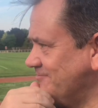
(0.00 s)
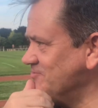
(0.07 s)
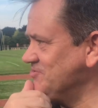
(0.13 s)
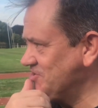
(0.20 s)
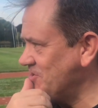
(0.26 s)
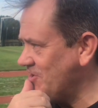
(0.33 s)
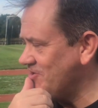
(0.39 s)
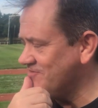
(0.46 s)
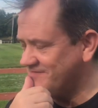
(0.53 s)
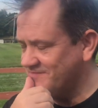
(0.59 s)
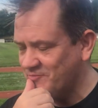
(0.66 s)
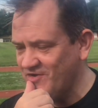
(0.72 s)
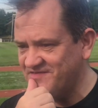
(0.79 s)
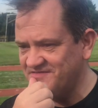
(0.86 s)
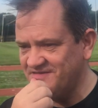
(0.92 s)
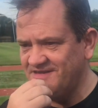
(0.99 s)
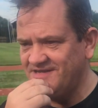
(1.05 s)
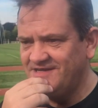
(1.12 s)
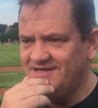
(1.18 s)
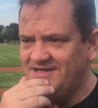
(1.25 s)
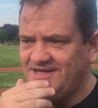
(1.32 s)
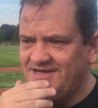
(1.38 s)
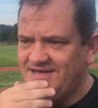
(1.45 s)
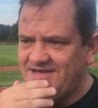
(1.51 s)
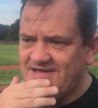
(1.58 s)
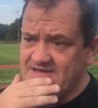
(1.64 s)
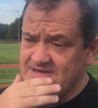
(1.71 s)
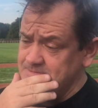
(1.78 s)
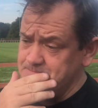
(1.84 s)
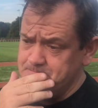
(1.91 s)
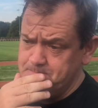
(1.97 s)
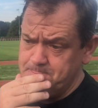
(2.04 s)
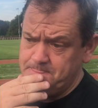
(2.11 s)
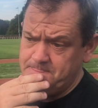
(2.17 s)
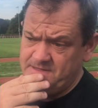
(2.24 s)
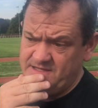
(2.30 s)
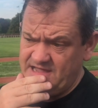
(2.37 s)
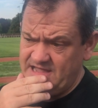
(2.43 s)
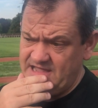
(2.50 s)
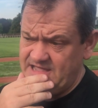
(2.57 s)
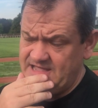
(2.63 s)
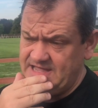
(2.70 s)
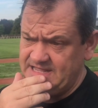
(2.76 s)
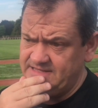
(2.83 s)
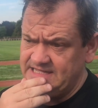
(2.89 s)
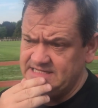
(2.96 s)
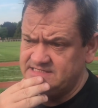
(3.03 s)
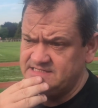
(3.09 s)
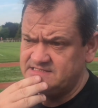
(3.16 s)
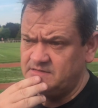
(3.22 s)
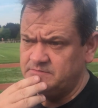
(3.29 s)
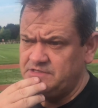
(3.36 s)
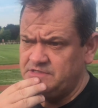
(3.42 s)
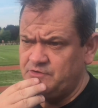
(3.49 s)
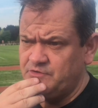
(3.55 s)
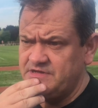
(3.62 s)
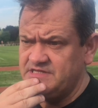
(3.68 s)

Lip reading: it was a lot depressing. And to some degree,